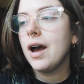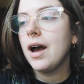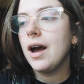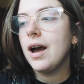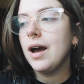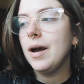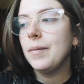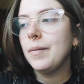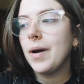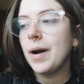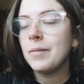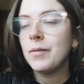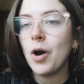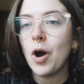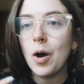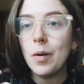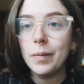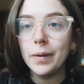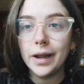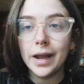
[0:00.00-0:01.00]
um, I'm
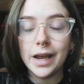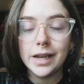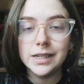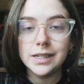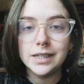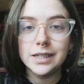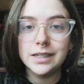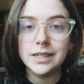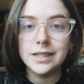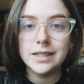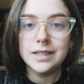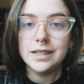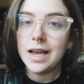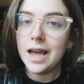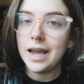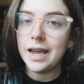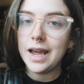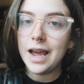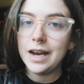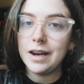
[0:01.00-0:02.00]
not obligated to
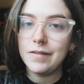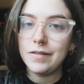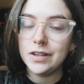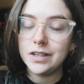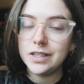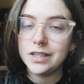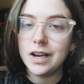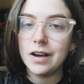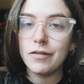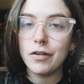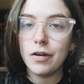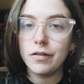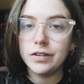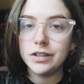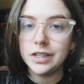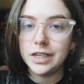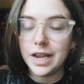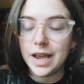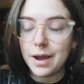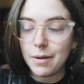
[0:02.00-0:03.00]
say any of this stuff
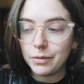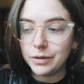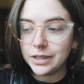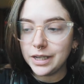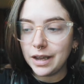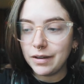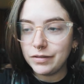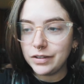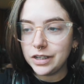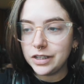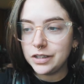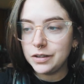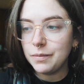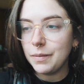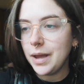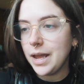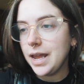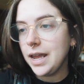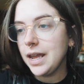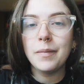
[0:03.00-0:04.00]
obviously it was gifted to
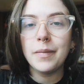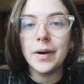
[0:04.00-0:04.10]
me